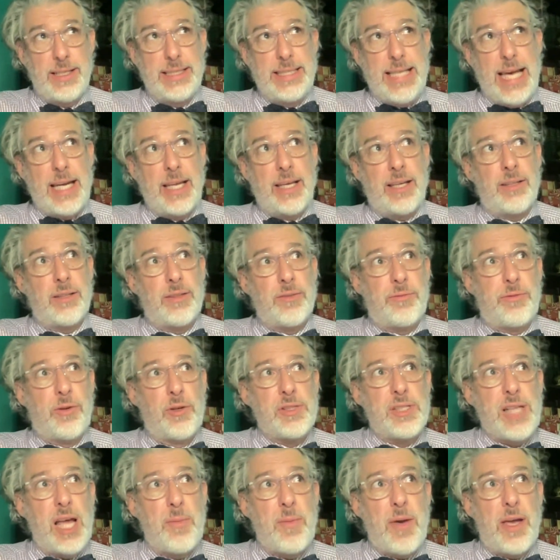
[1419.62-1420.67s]
Getting
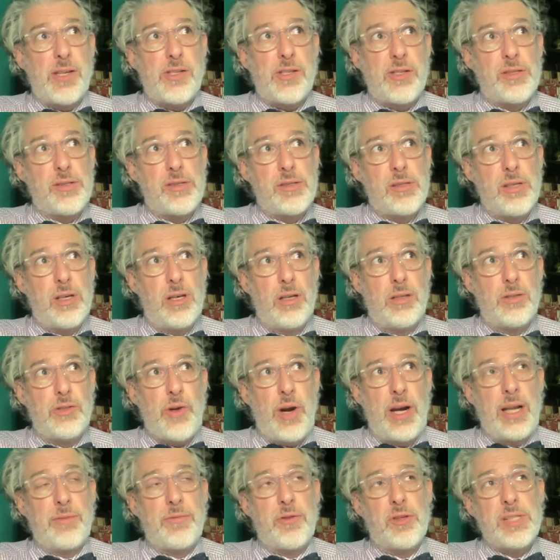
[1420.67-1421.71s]
first-time agents.
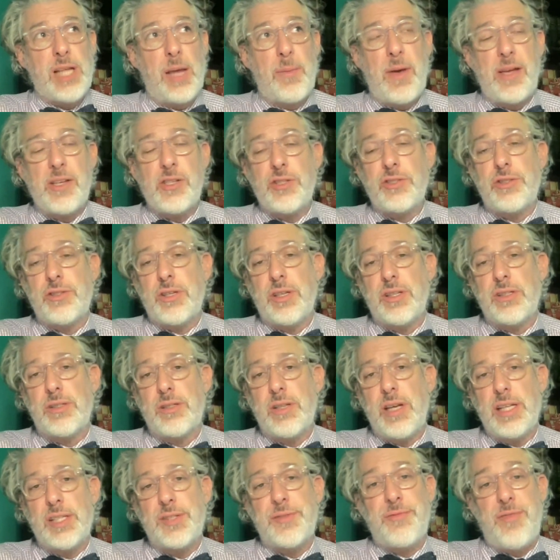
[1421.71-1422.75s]
Training first-time agents
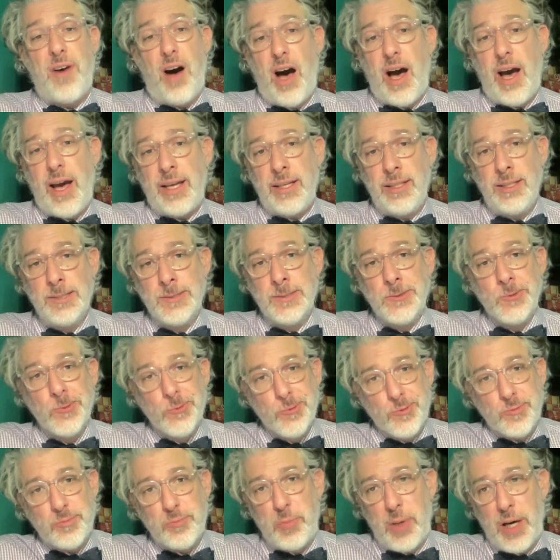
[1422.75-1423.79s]
is fine,
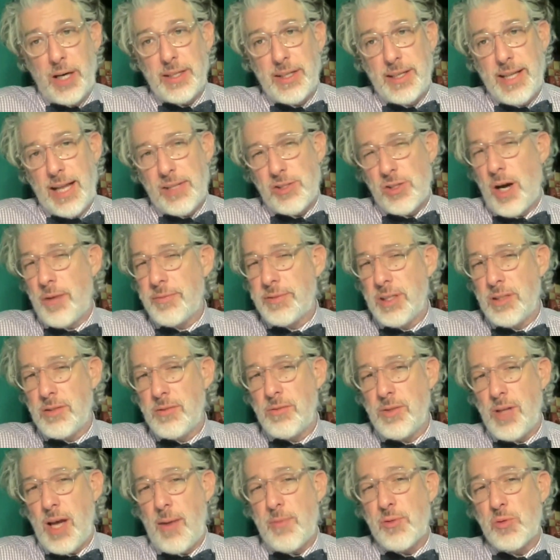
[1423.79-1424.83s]
but that's
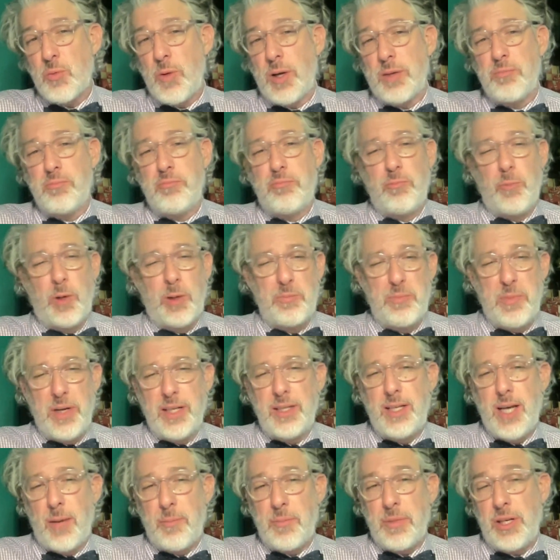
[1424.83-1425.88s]
oftentimes what big
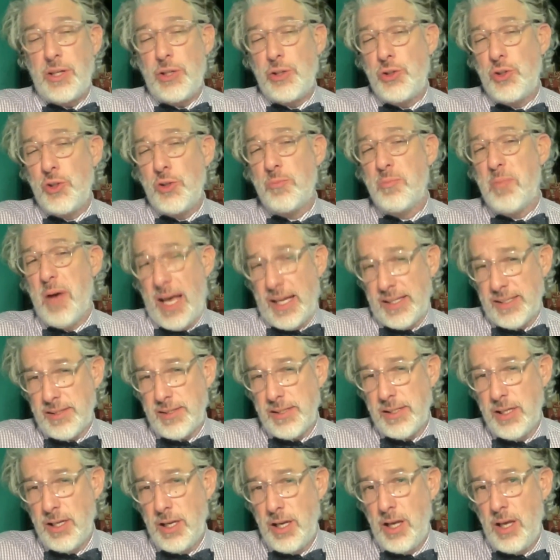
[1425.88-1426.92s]
companies do
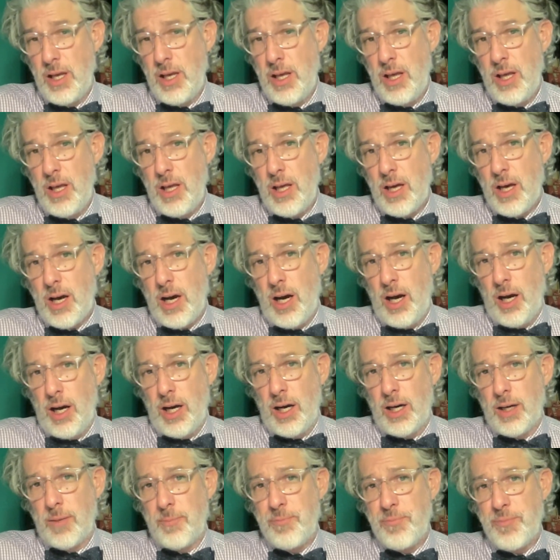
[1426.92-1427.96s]
best.
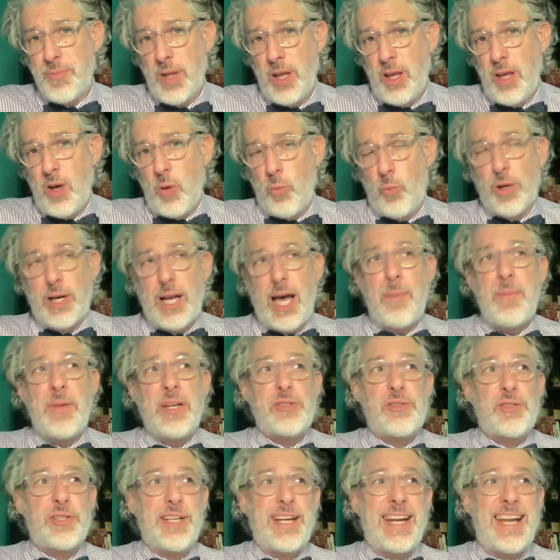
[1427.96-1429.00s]
What I'm
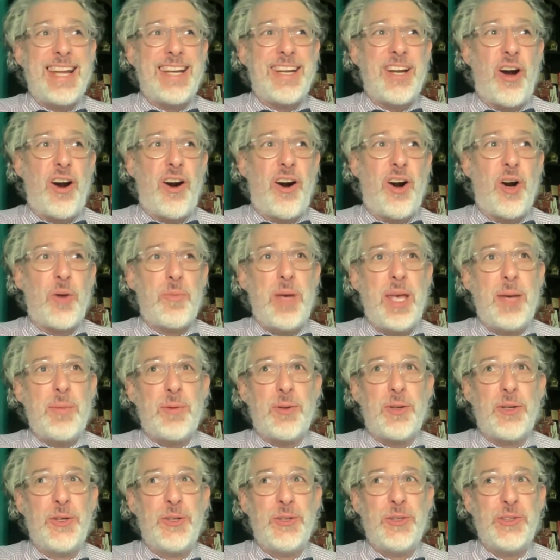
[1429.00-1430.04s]
interested in are
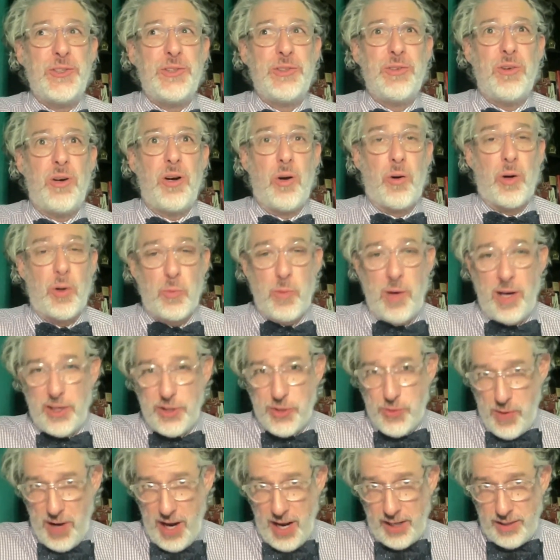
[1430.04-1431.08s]
people who are
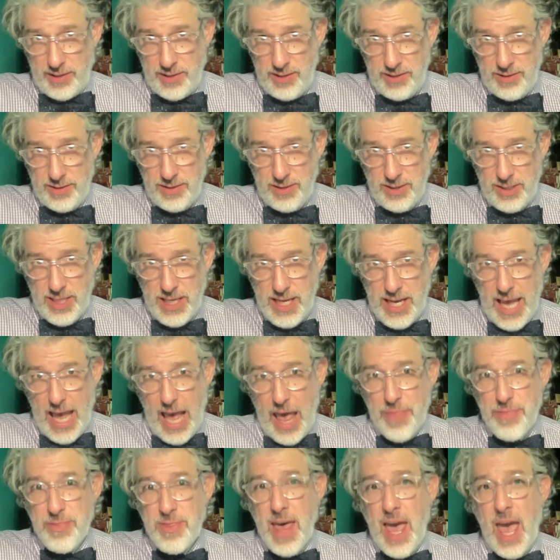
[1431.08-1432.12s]
well-trained,
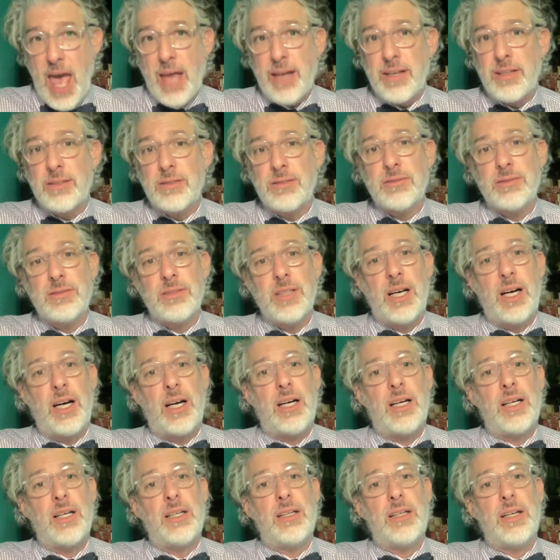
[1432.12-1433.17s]
and then
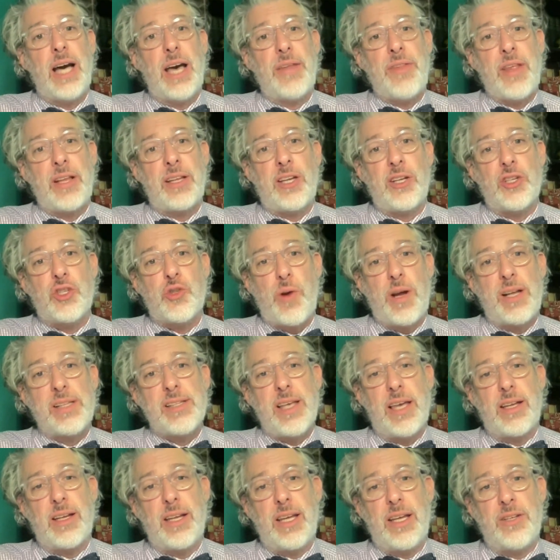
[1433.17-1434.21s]
can
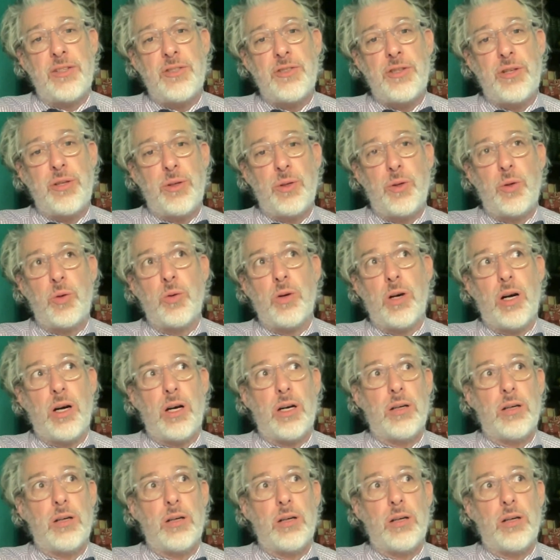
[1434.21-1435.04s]
translate into